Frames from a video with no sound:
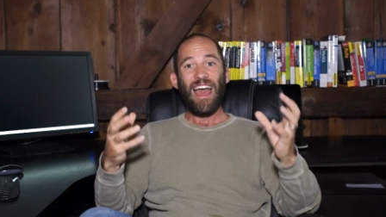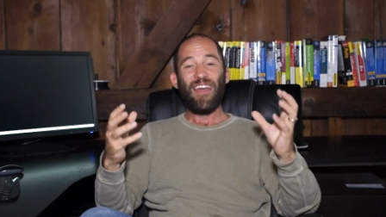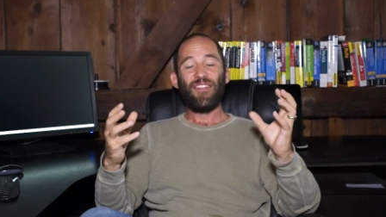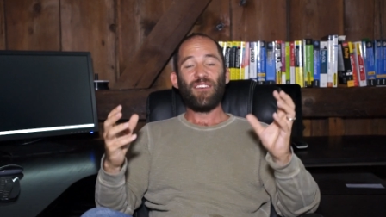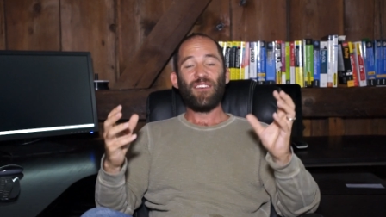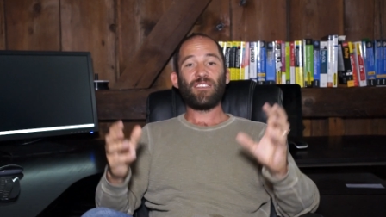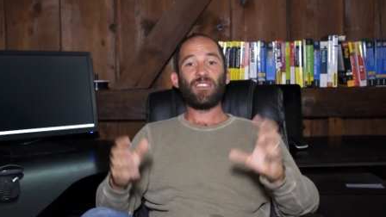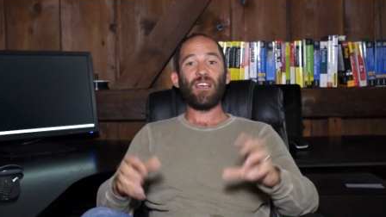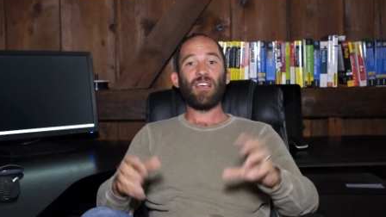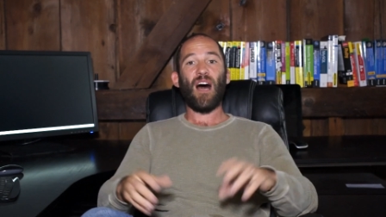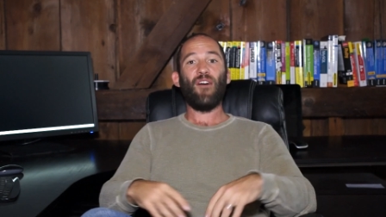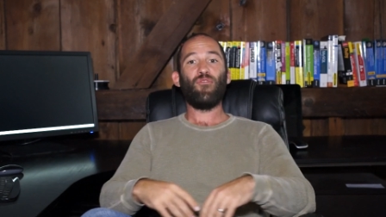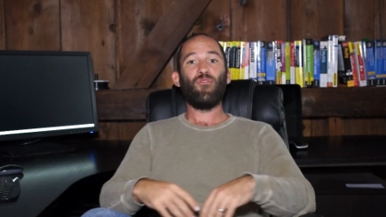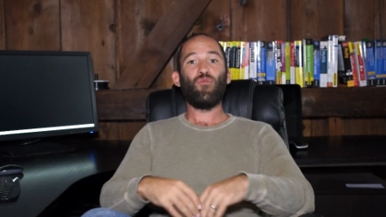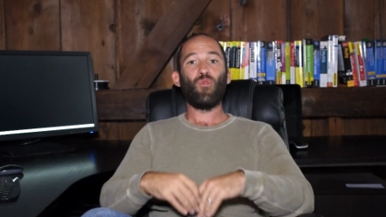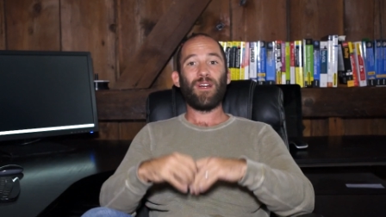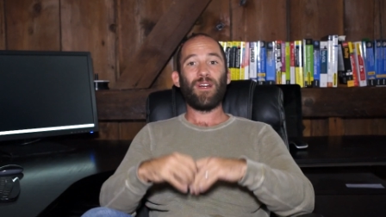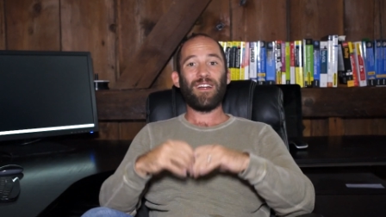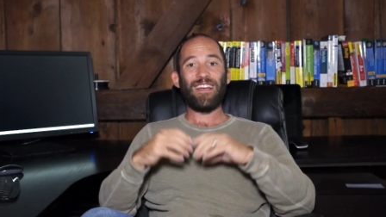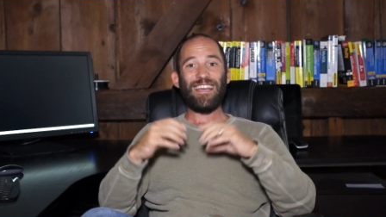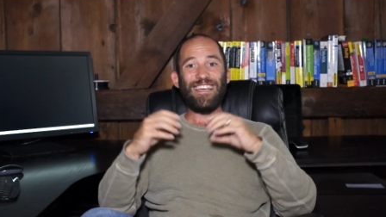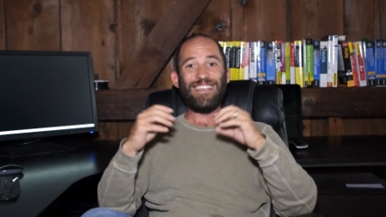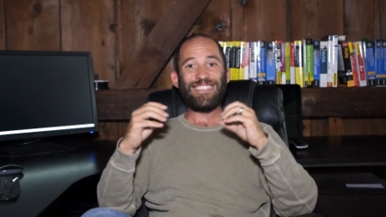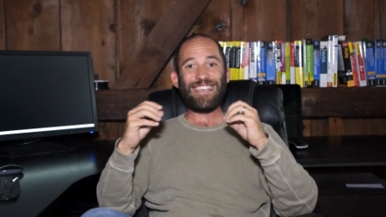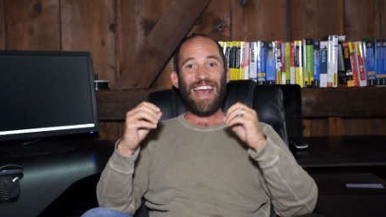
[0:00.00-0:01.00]
The software
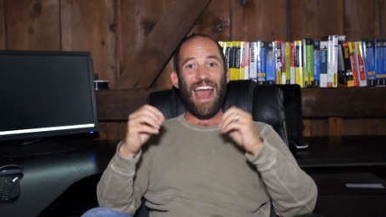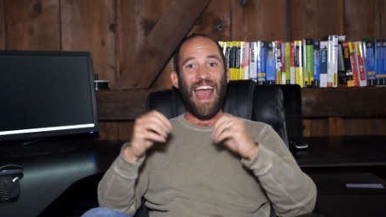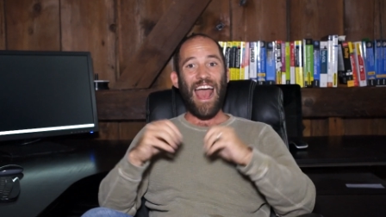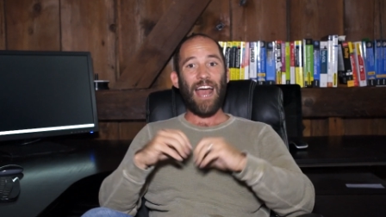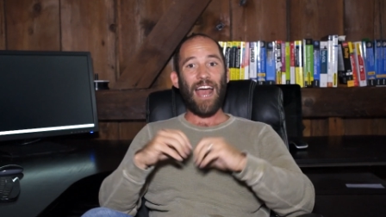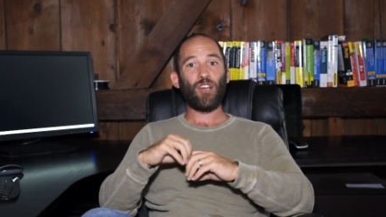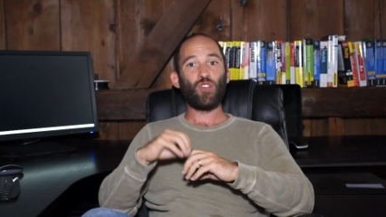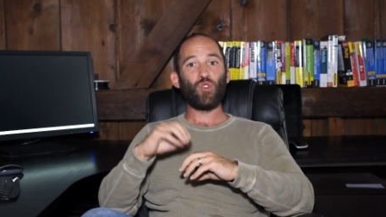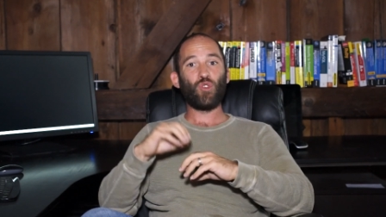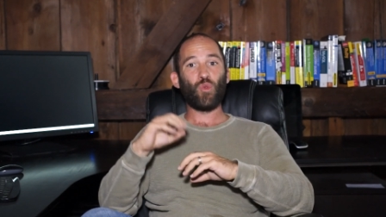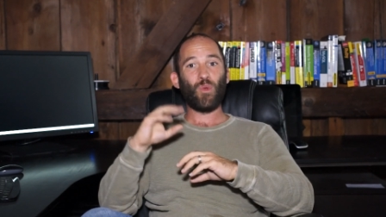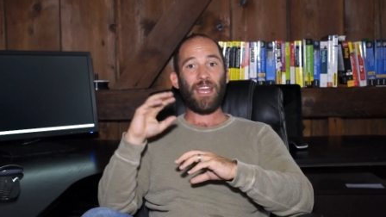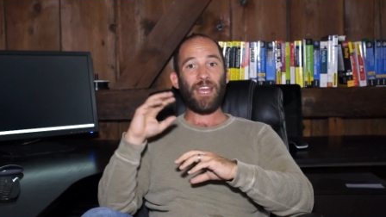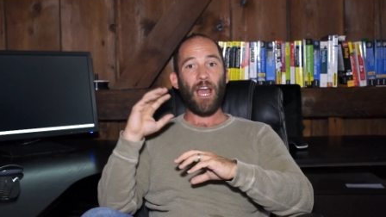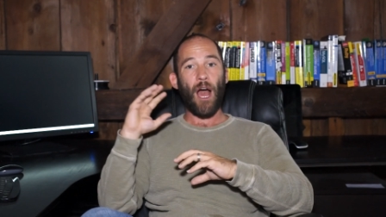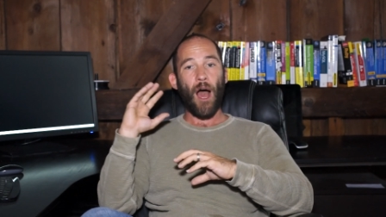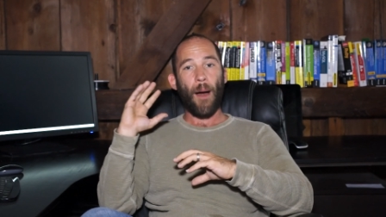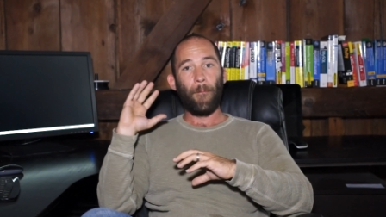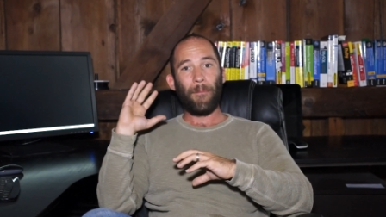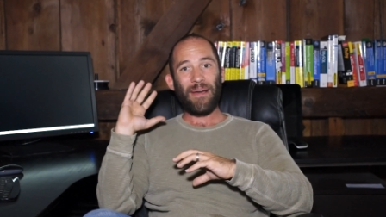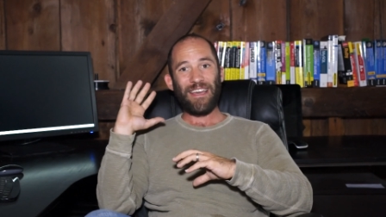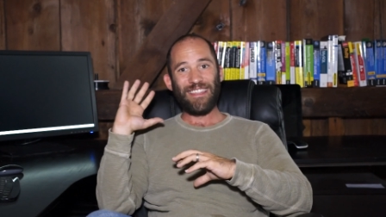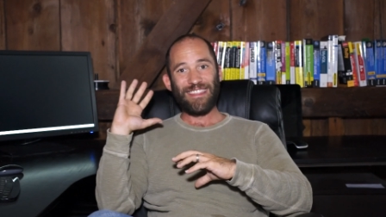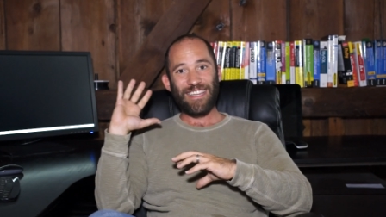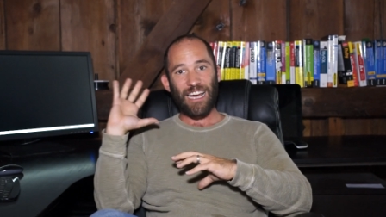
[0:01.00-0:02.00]
is actually
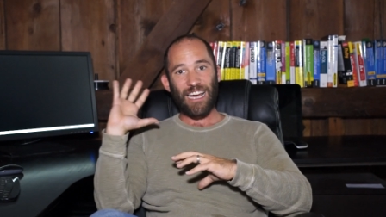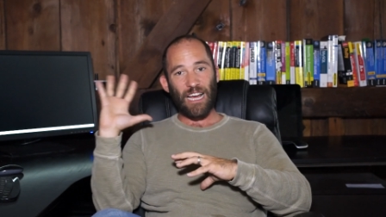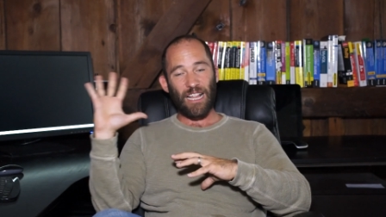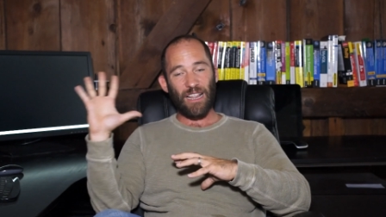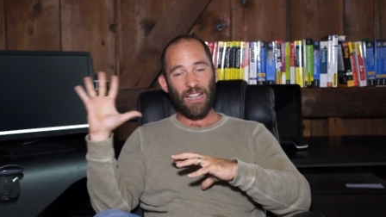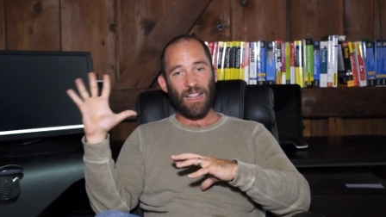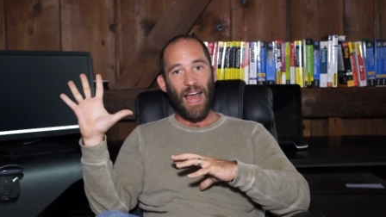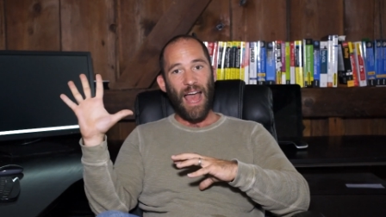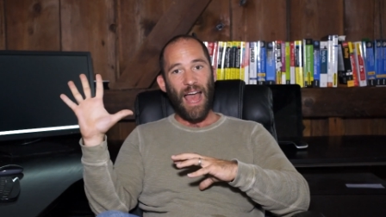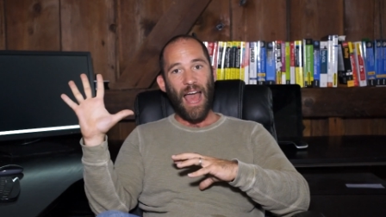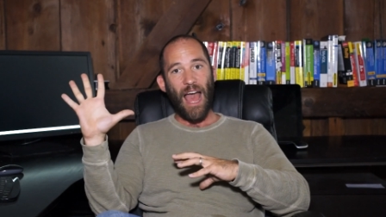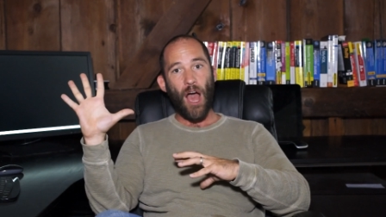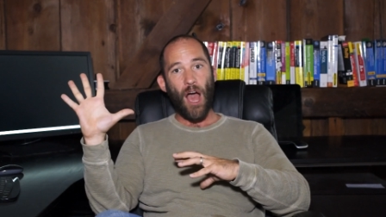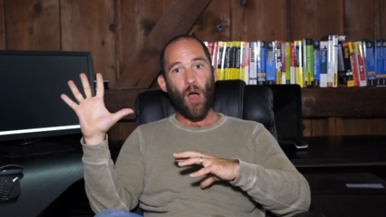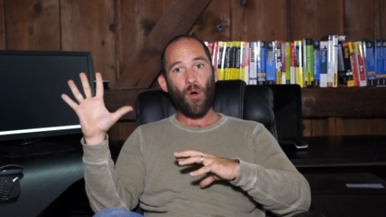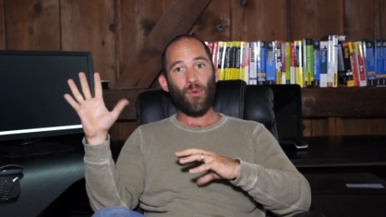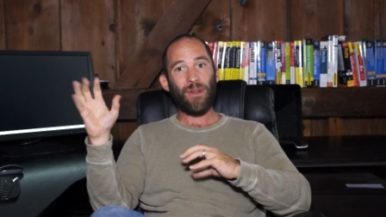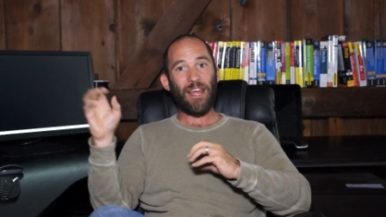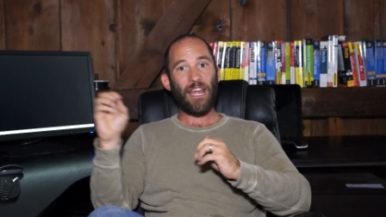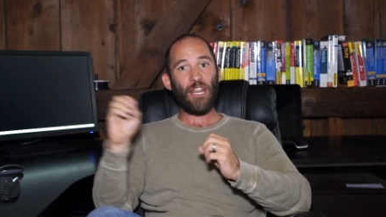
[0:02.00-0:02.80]
up in the cloud